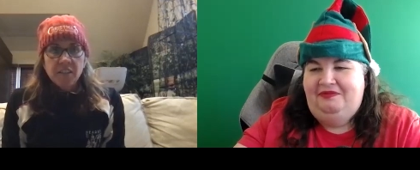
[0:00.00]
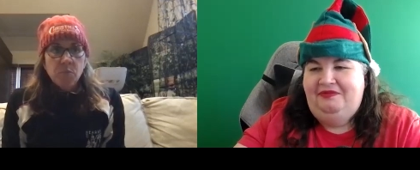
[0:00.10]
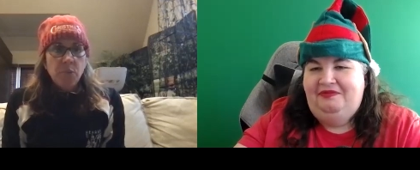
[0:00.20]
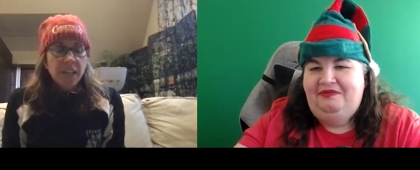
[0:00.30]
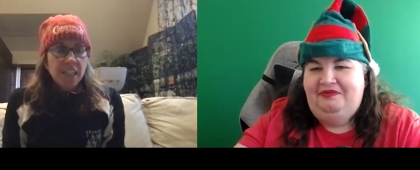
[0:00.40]
Speaker 1: I
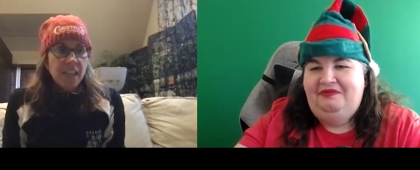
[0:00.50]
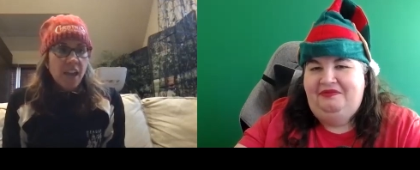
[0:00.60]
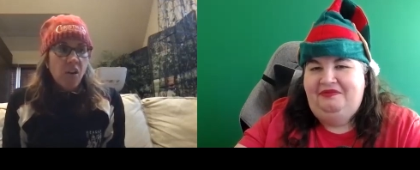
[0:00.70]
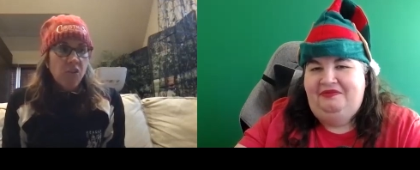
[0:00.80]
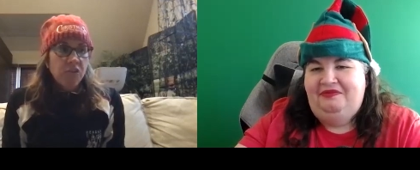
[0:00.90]
think
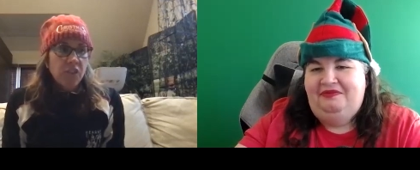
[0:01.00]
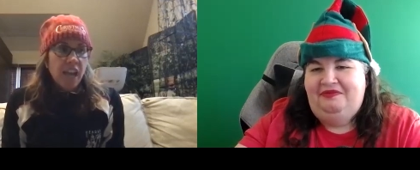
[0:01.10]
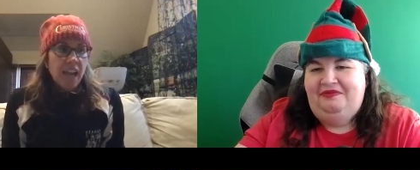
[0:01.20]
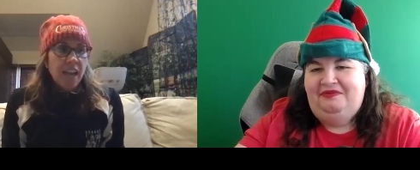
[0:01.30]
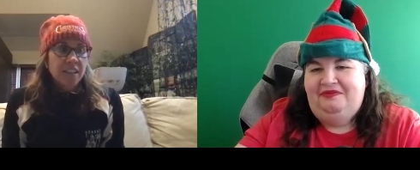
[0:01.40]
Buddy the
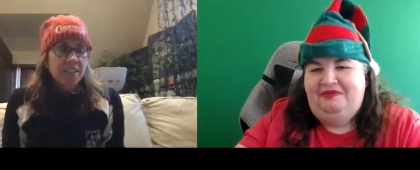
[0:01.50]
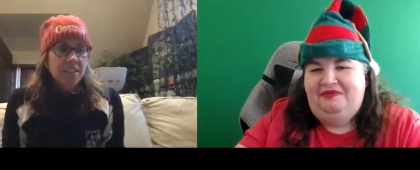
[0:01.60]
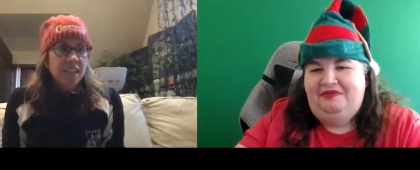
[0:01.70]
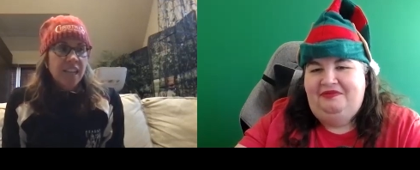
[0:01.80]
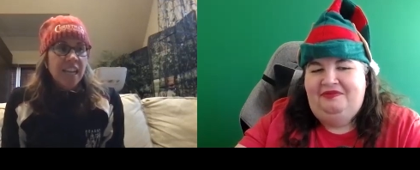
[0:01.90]
Elf
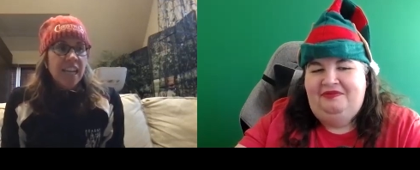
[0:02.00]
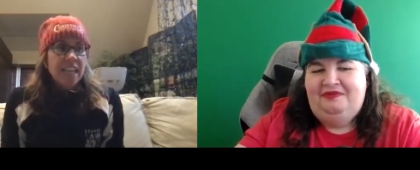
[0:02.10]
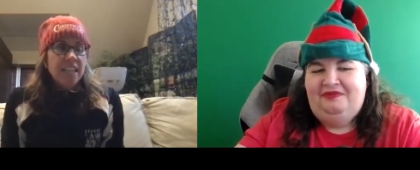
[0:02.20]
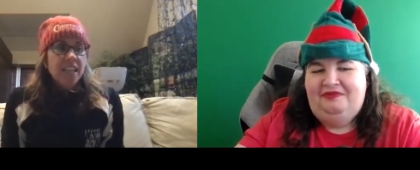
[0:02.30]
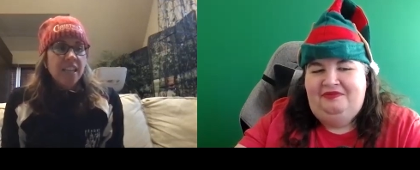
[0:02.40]
has
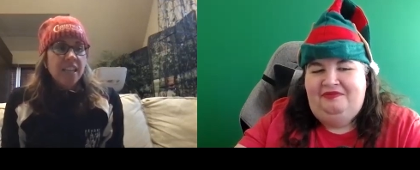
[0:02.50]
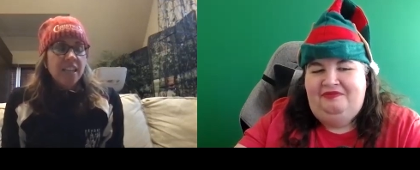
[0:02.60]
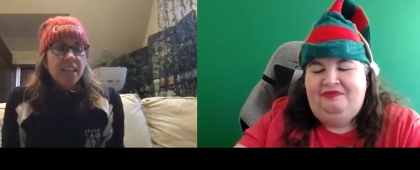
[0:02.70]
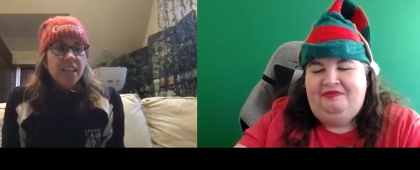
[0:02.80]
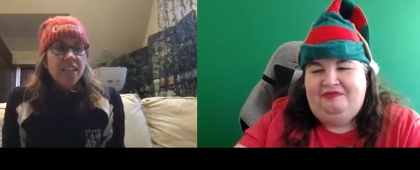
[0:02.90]
he
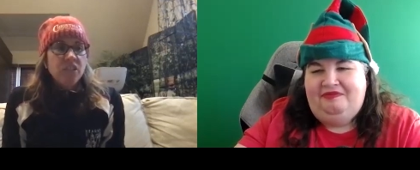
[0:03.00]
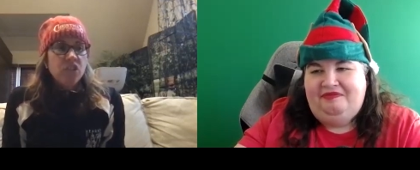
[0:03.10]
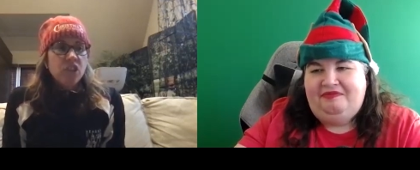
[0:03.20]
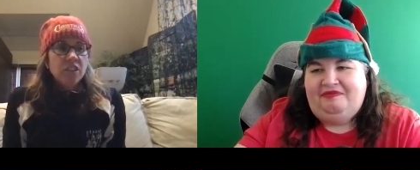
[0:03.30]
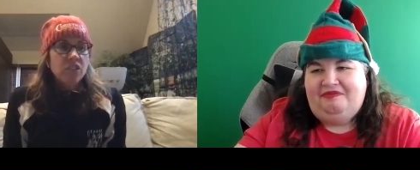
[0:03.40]

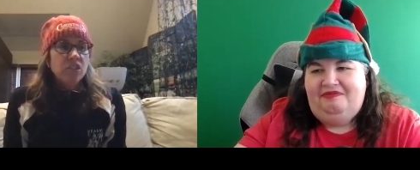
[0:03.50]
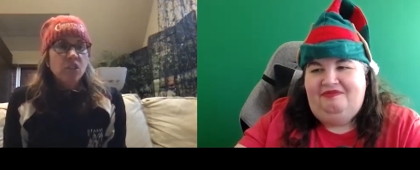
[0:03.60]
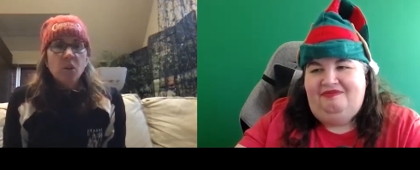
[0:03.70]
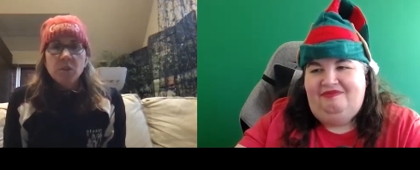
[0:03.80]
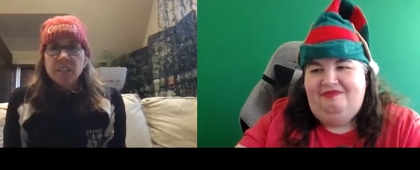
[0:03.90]
he's
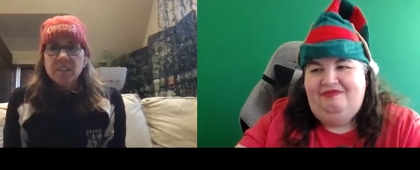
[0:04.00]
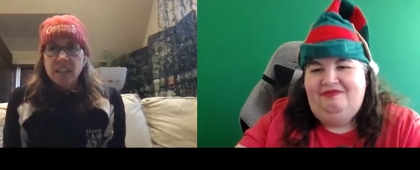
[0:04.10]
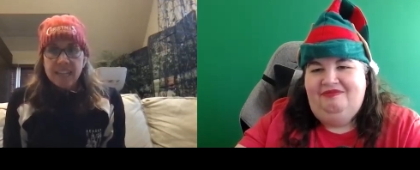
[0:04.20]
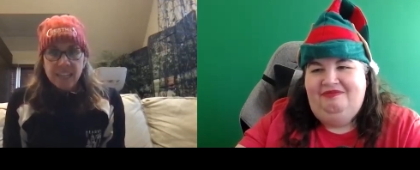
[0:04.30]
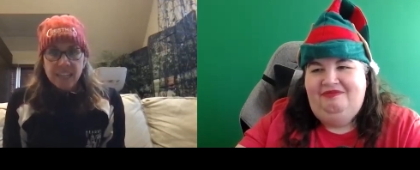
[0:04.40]
just
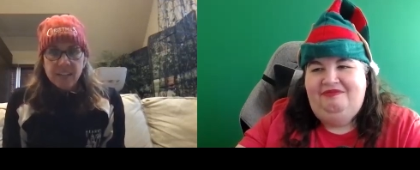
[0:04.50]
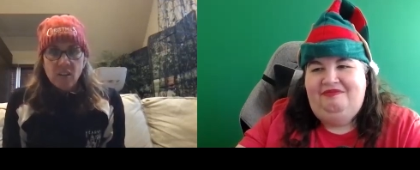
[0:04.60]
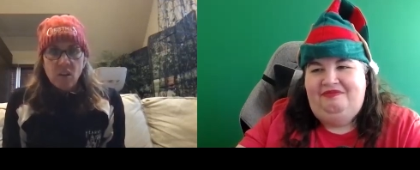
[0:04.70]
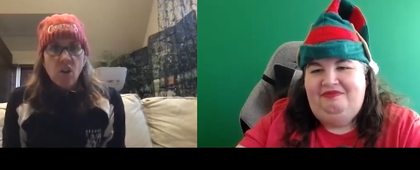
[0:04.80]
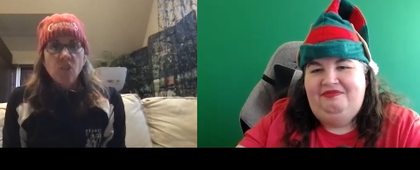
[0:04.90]
so
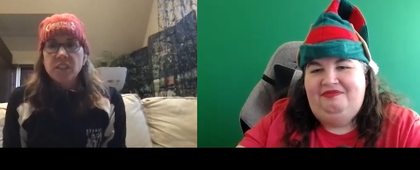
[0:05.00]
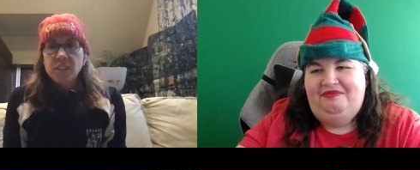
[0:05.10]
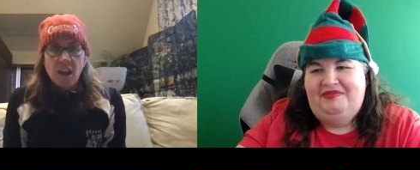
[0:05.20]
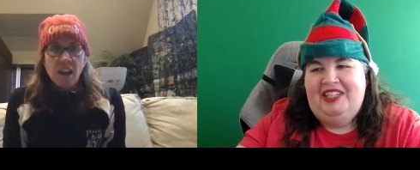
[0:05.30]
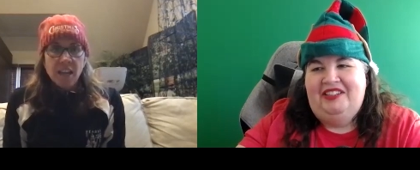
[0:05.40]
excited
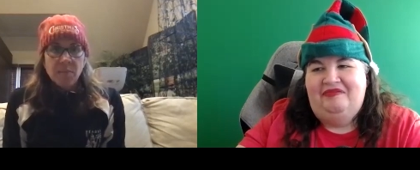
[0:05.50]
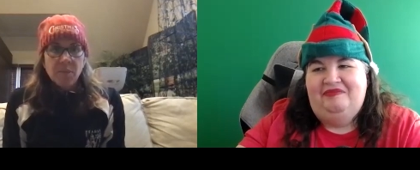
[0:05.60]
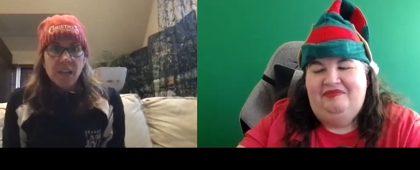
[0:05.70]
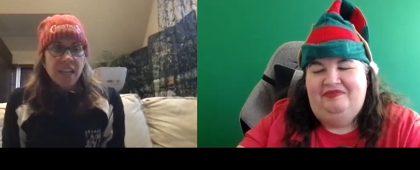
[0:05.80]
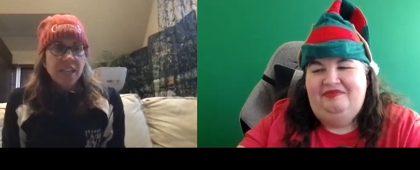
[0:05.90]
all yeah. the
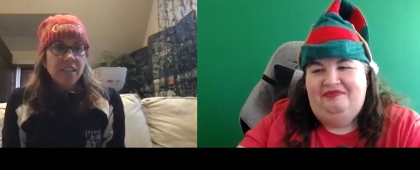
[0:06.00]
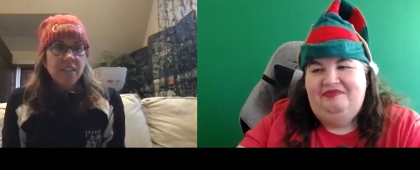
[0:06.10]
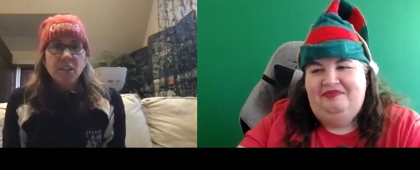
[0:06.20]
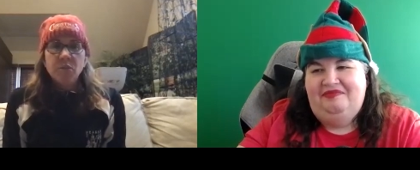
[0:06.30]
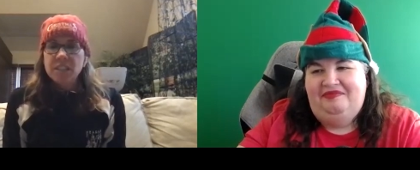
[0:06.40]
time
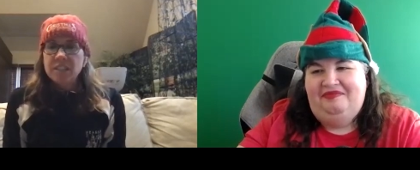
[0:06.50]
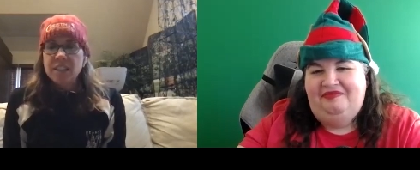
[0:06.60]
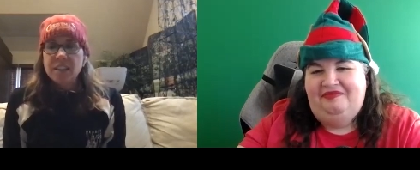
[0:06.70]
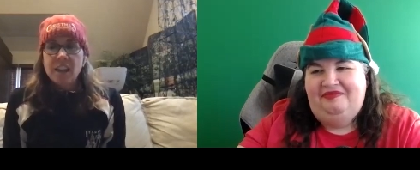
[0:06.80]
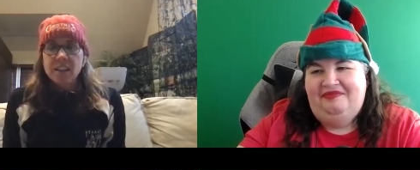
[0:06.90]
and you
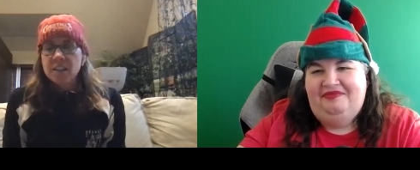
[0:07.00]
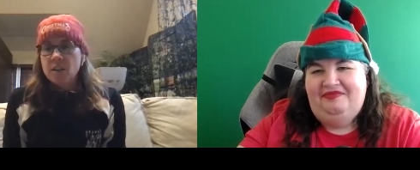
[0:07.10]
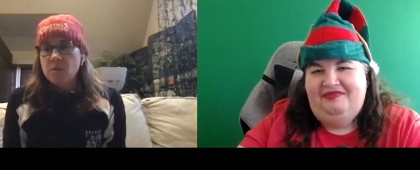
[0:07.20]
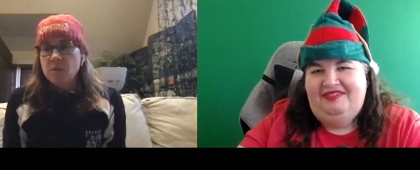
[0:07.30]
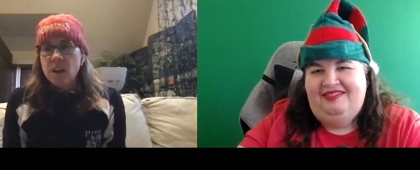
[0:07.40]
know and he's like
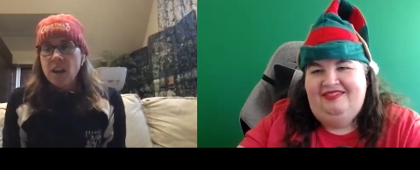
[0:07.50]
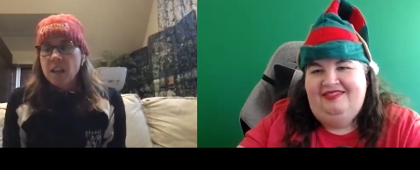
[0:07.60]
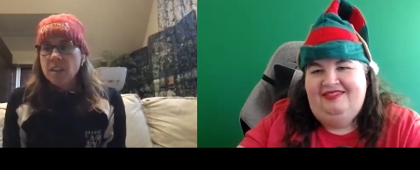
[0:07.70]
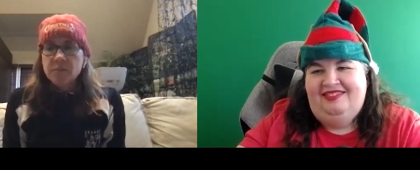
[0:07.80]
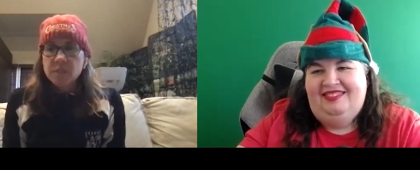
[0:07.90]
I, you
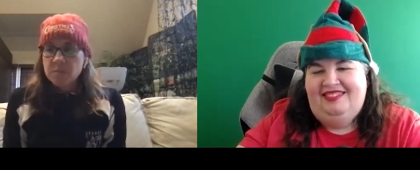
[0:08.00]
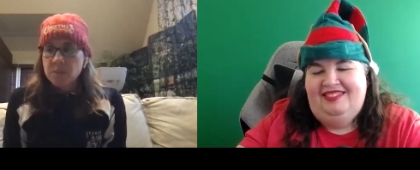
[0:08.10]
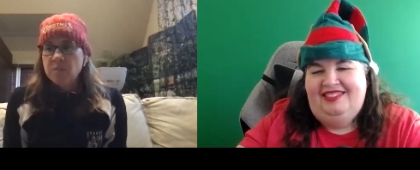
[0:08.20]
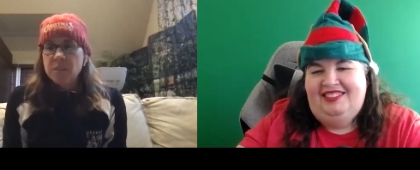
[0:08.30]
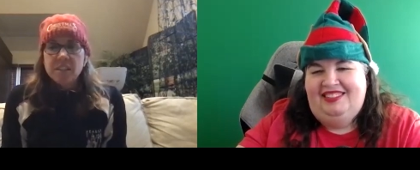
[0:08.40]
know I, I
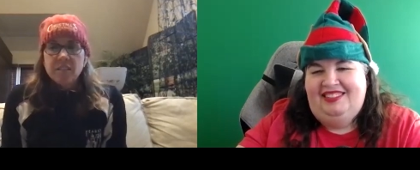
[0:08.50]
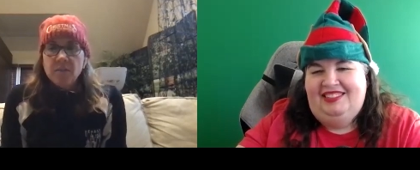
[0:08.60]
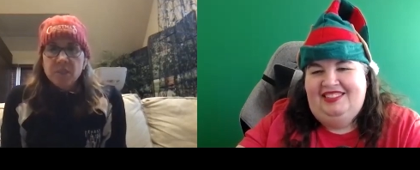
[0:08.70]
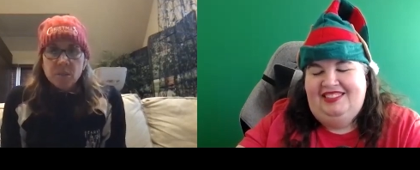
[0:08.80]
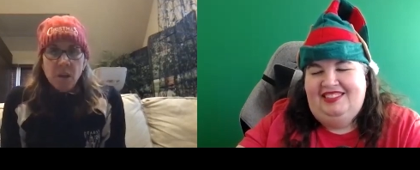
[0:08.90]
love you know
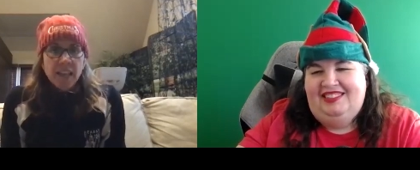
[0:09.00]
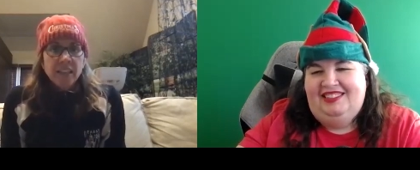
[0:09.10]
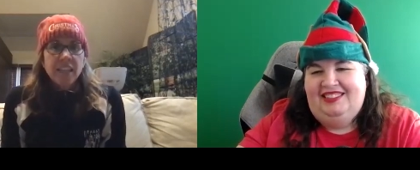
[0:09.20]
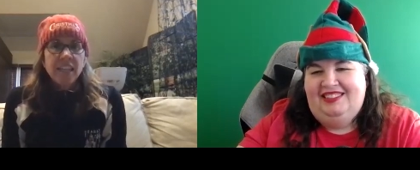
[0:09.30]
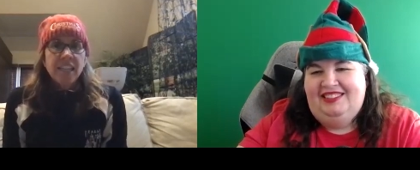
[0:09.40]
he loves
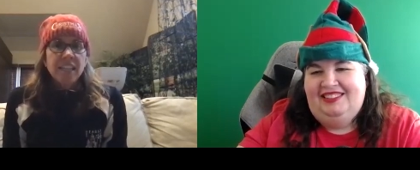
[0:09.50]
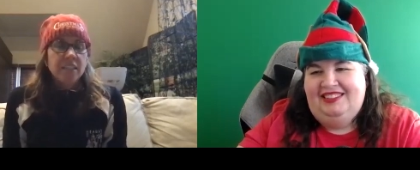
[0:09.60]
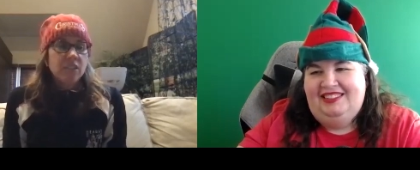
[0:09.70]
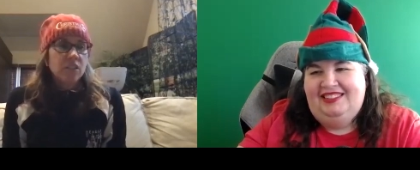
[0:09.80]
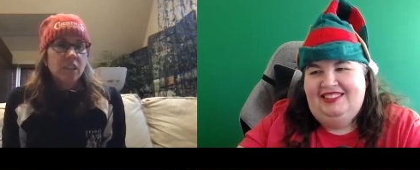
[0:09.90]

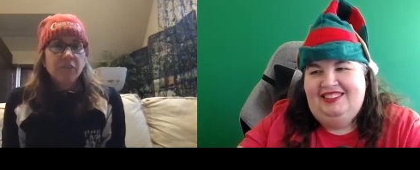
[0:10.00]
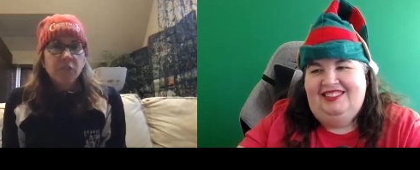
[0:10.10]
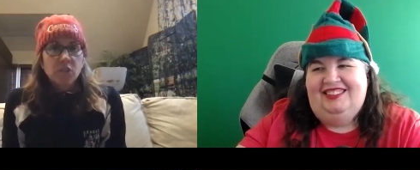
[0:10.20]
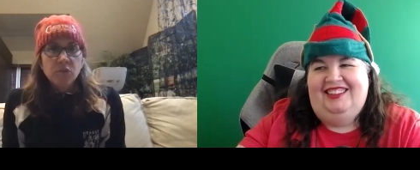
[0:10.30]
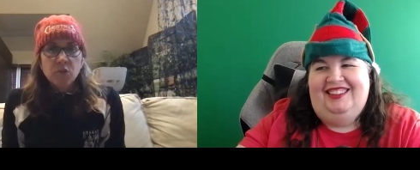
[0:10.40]
smiling and he's
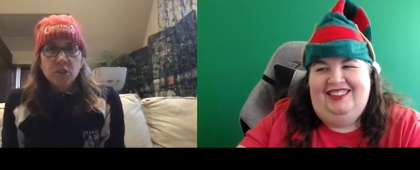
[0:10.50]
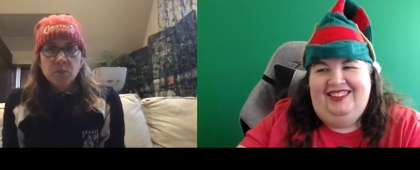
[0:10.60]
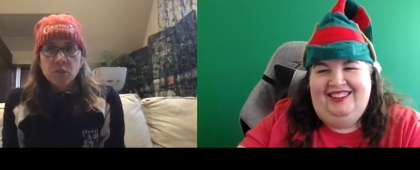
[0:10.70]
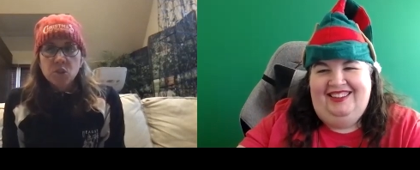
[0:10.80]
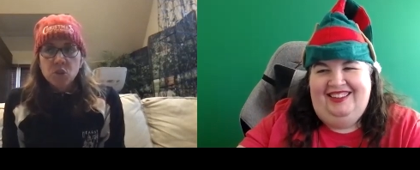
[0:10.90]
just like full of